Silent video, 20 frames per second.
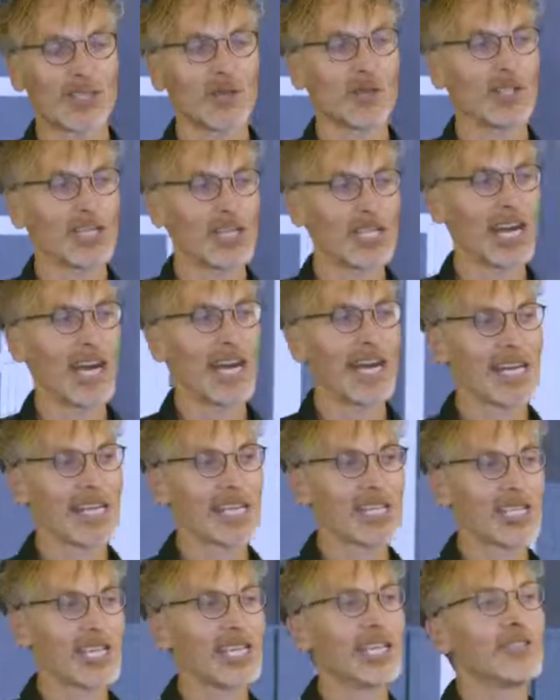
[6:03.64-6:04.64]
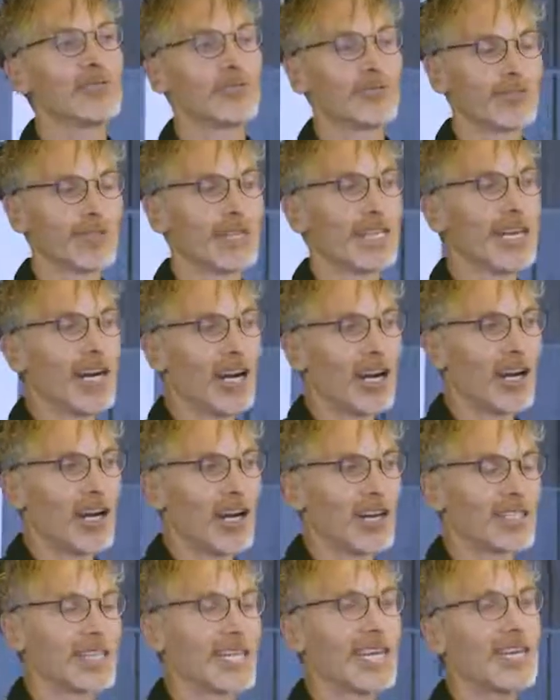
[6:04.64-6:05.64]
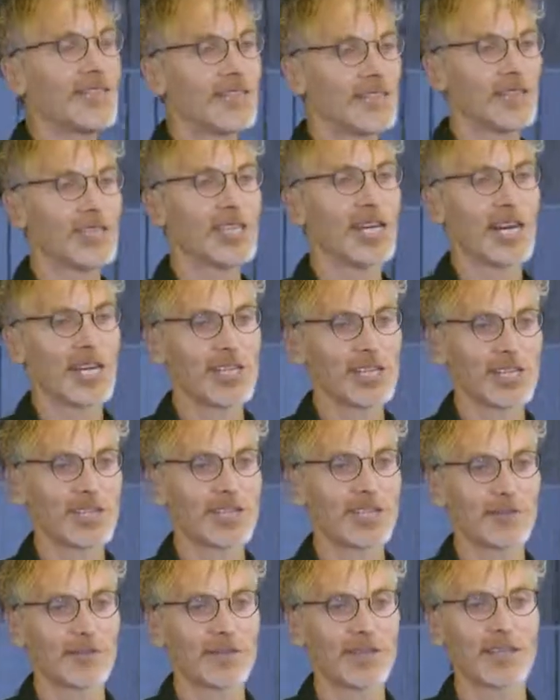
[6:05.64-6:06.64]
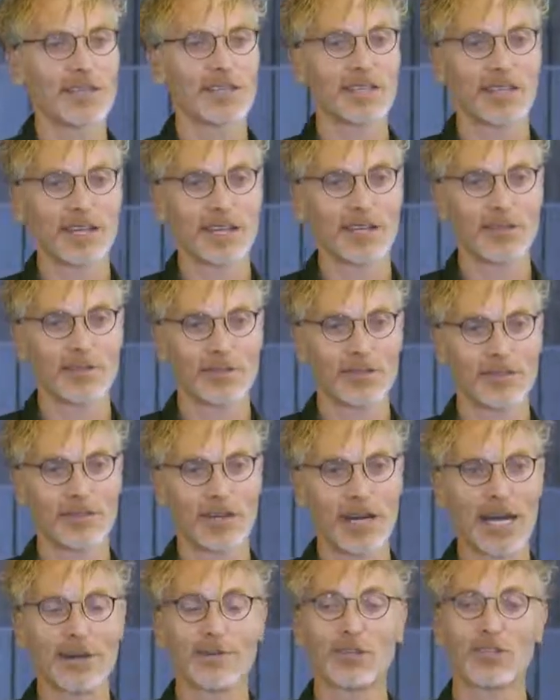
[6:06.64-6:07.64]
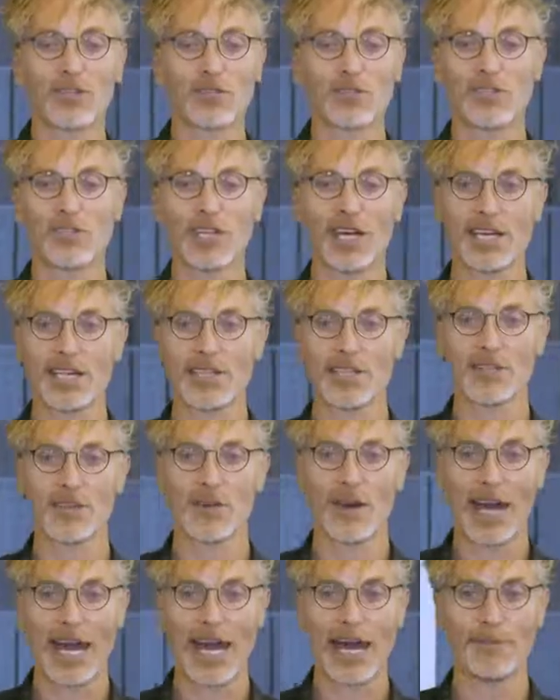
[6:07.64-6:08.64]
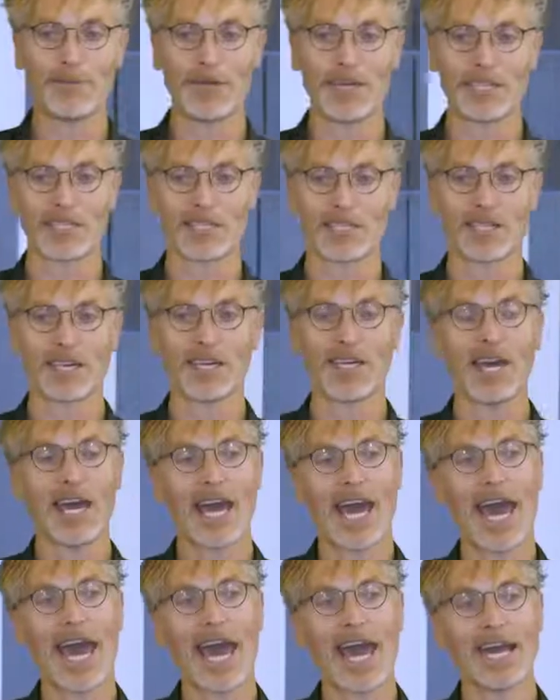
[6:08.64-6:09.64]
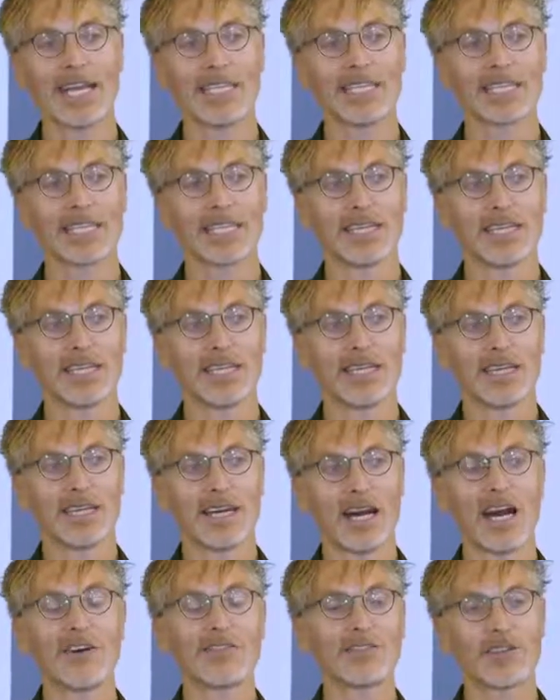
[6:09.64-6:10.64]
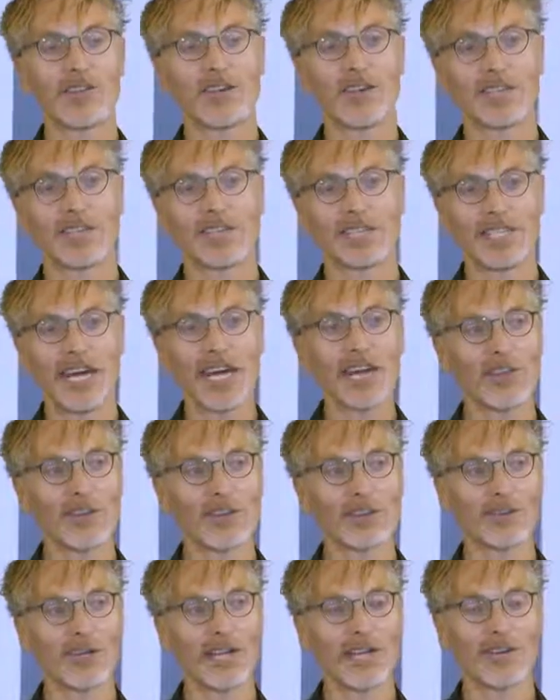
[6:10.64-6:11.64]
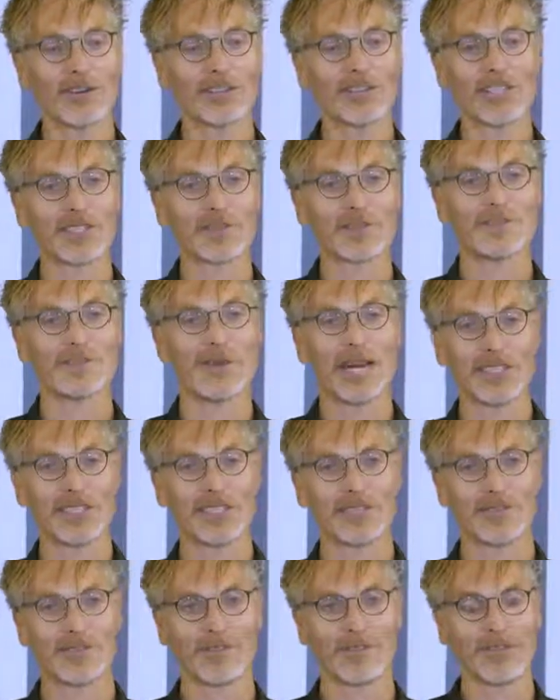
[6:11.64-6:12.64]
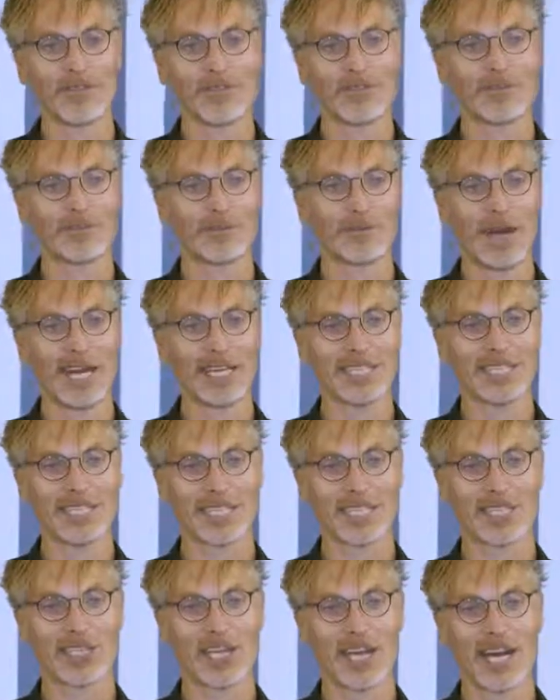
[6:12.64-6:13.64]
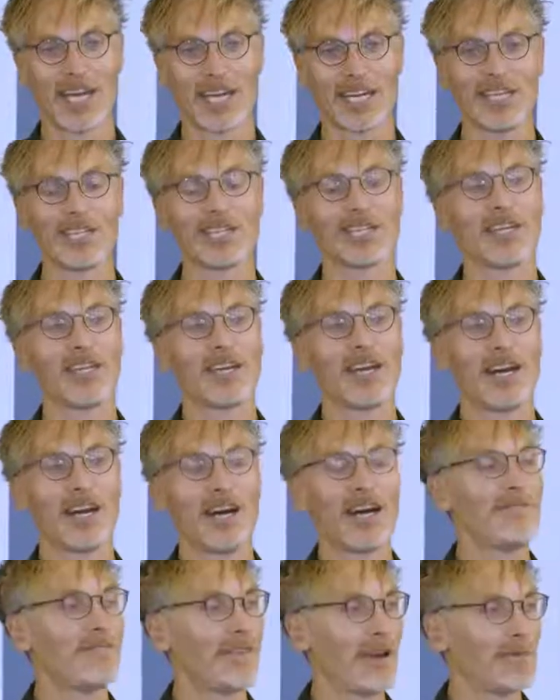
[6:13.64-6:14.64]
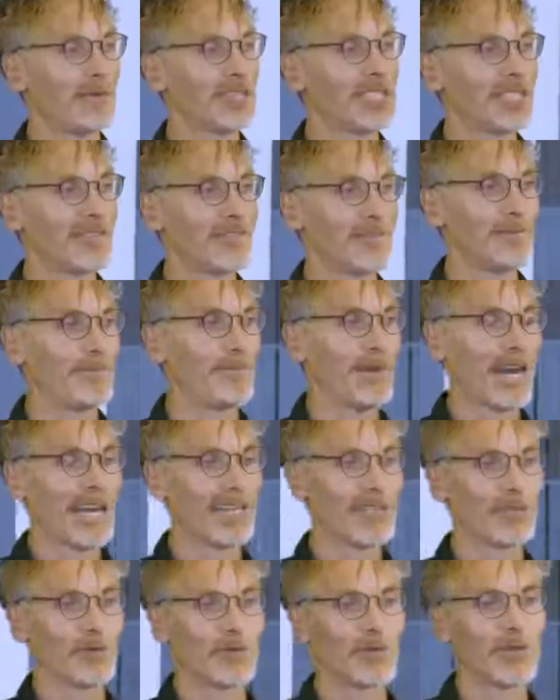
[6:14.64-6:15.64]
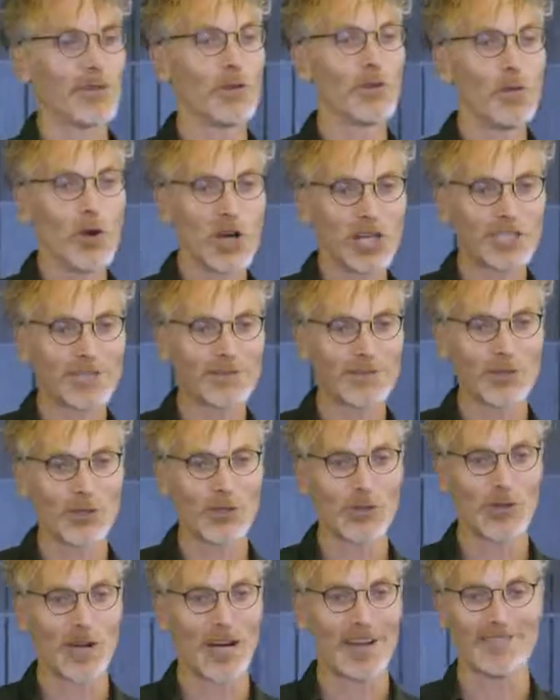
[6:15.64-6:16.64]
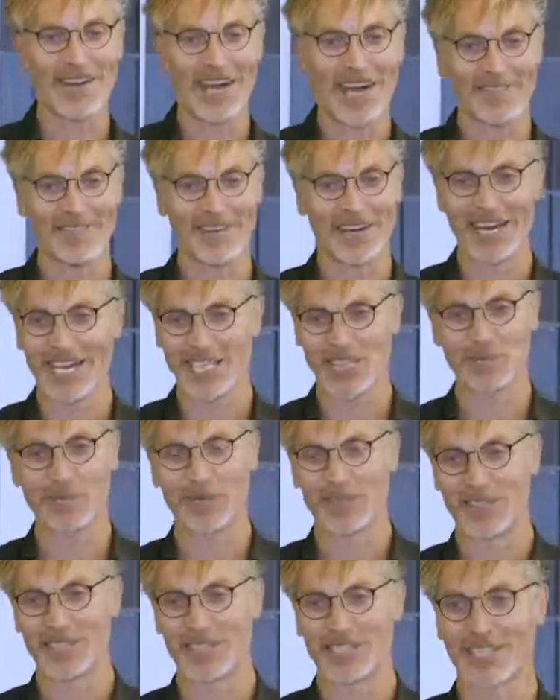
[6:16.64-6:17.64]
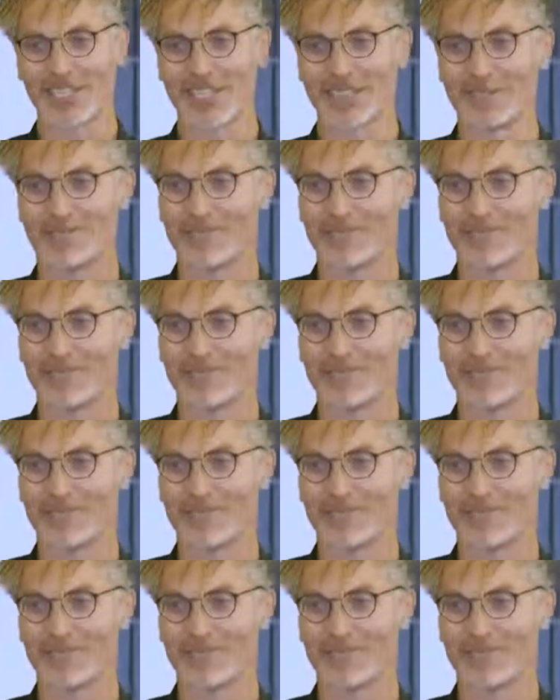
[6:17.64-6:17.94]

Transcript: you, change is really hard, even changing something like your diet, because you're changing your habits. And after day 3 of this massive, dramatic change, I found myself in bed with the worst flu I've ever experienced.